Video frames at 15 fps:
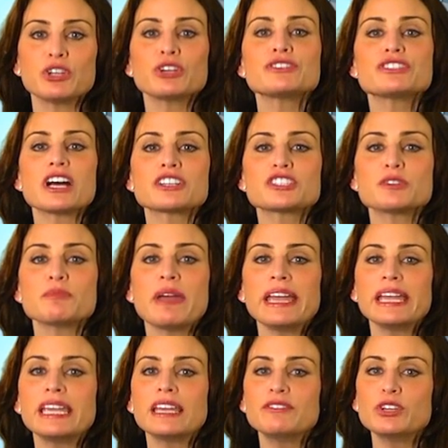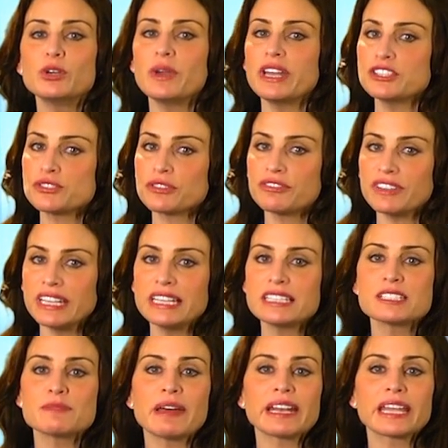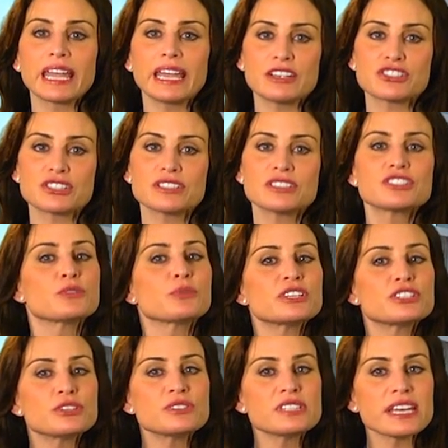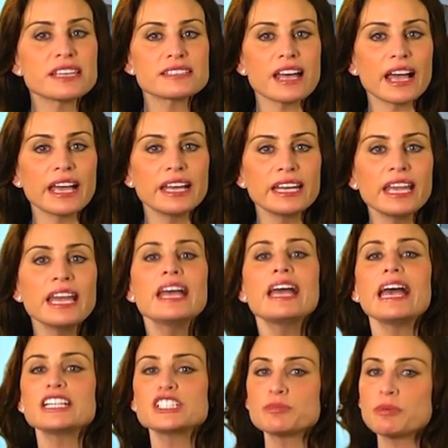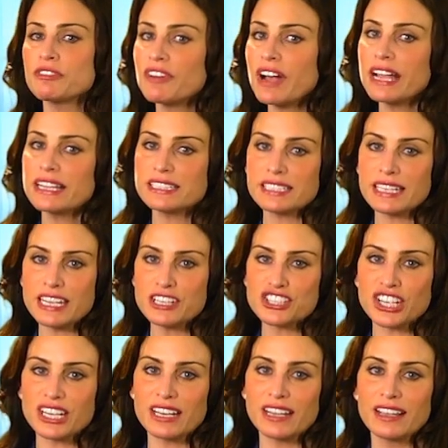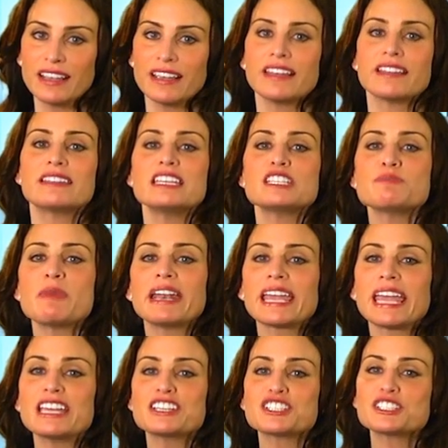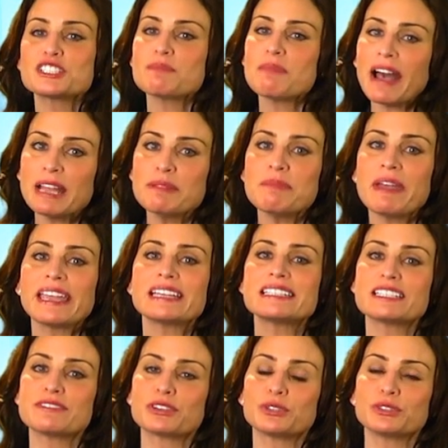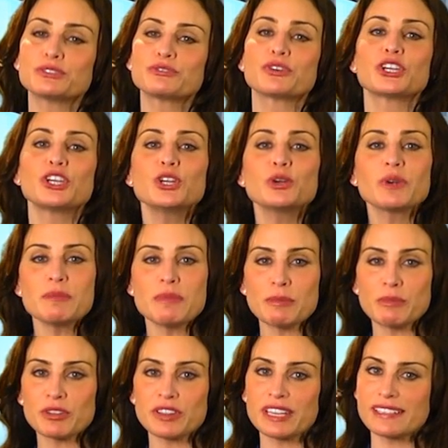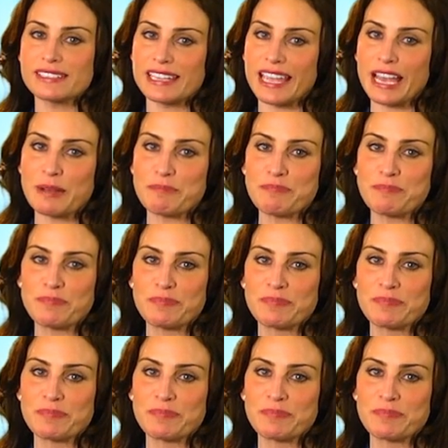your doctor may give you intravenous medications to reduce anxiety and to provide sedation. These medications might make it difficult for you to remember the exam.